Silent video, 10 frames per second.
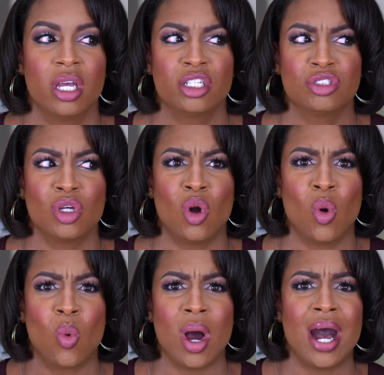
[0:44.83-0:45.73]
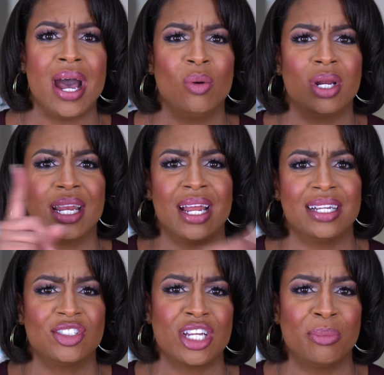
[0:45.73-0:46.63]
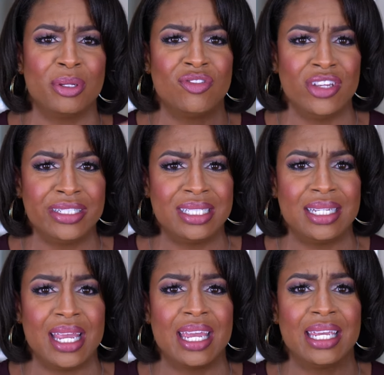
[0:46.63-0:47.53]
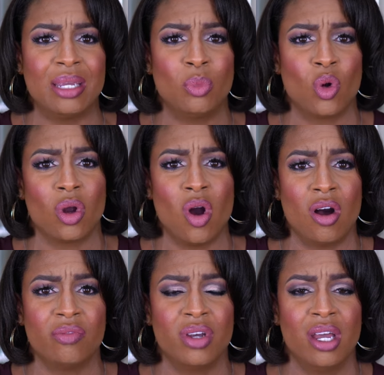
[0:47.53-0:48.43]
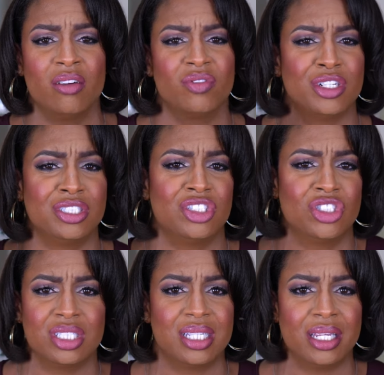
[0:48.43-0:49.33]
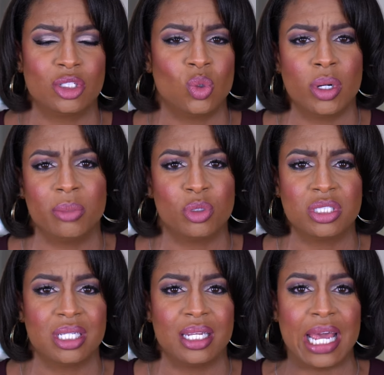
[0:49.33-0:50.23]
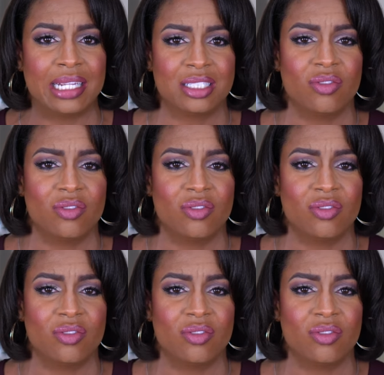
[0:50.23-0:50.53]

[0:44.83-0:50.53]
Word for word: So why would I not shop at Fenty and get more off versus just getting 20% at